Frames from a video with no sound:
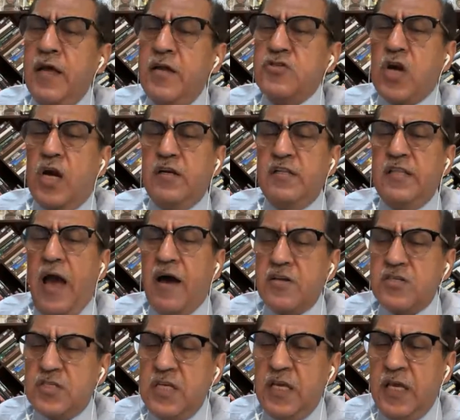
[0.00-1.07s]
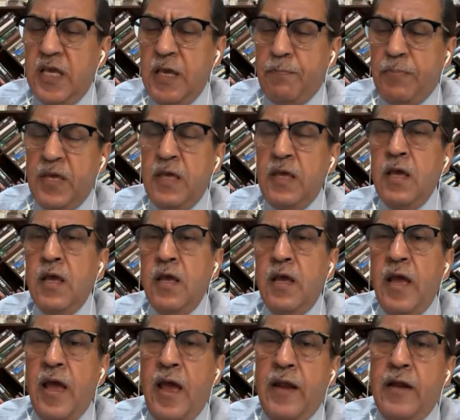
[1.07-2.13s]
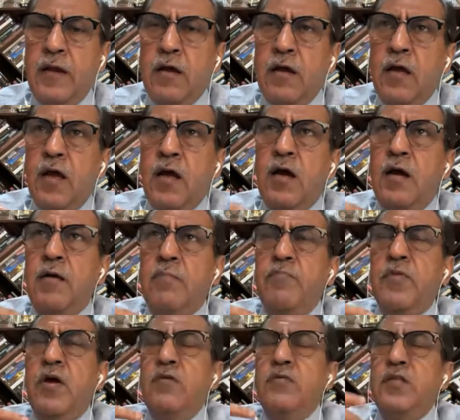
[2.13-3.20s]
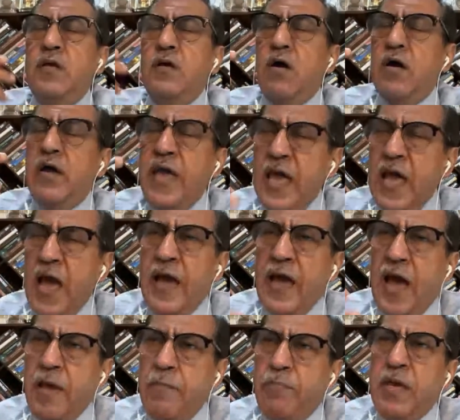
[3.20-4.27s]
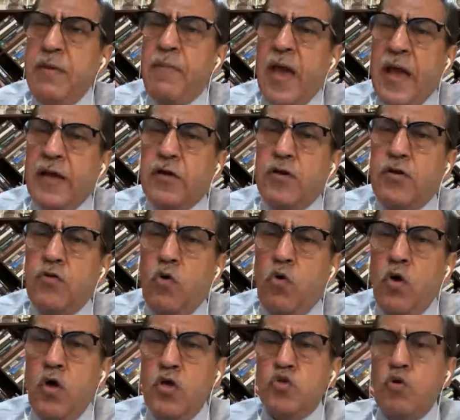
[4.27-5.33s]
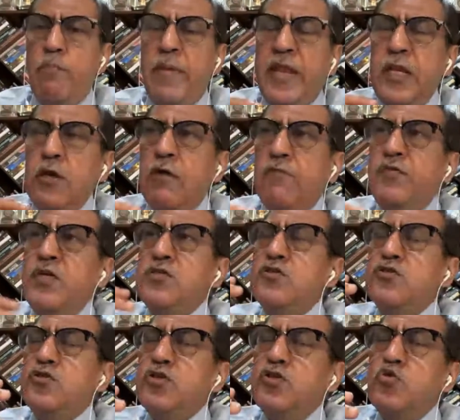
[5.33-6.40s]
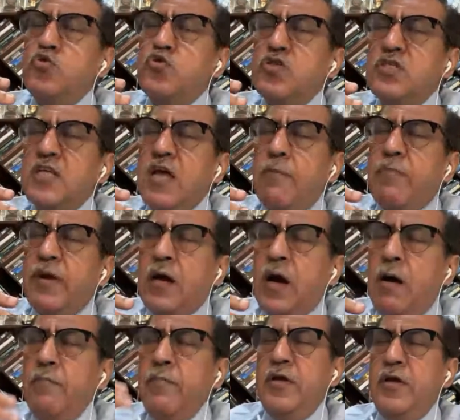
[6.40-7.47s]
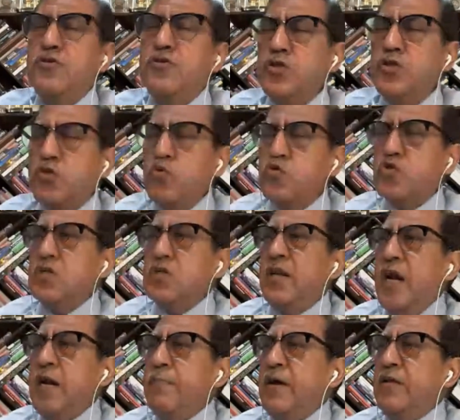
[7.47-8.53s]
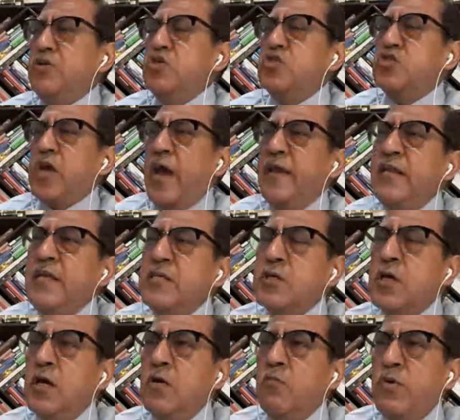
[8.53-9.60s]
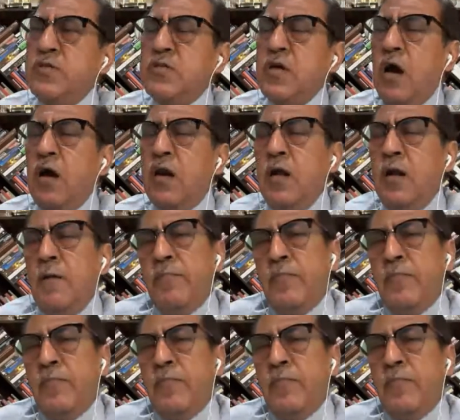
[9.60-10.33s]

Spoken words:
started the RCEP and the AIIB Bank. So many of these institutions have become institutions led by the Chinese, which are